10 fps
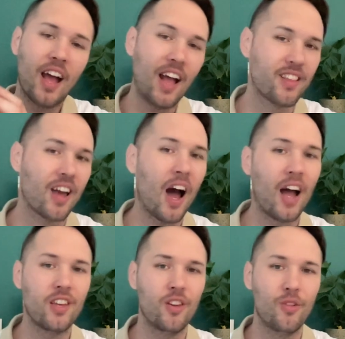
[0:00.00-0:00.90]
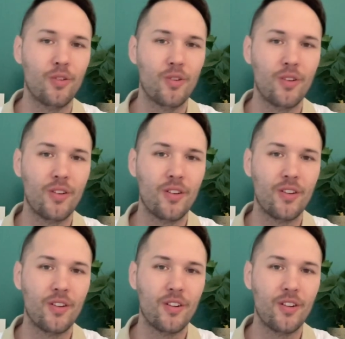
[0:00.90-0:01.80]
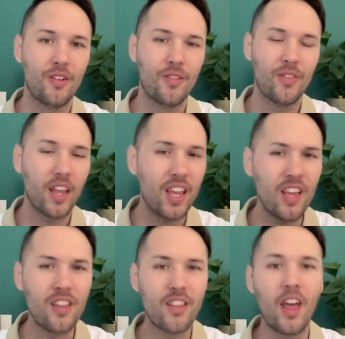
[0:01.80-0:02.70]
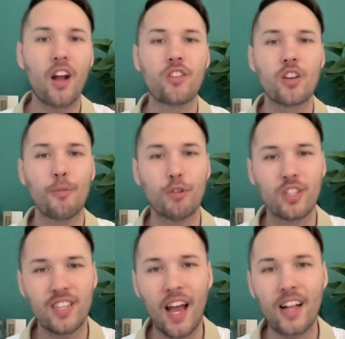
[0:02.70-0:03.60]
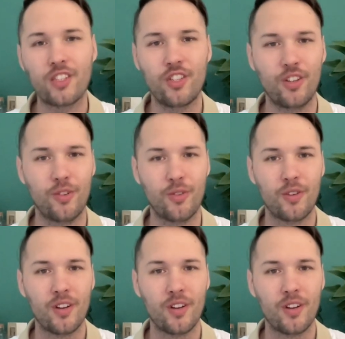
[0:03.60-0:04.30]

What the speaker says: has got you, that he's there to protect you.